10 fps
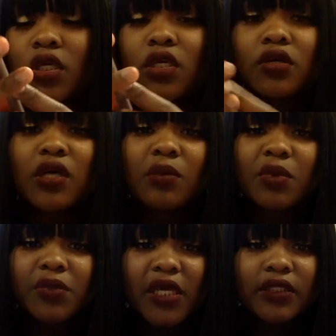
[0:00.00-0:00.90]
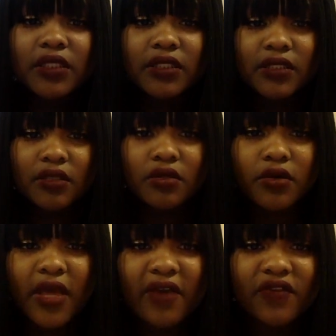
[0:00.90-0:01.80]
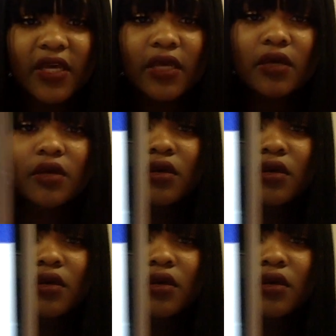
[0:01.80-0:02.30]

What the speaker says: It'll come up like this, and it'll have like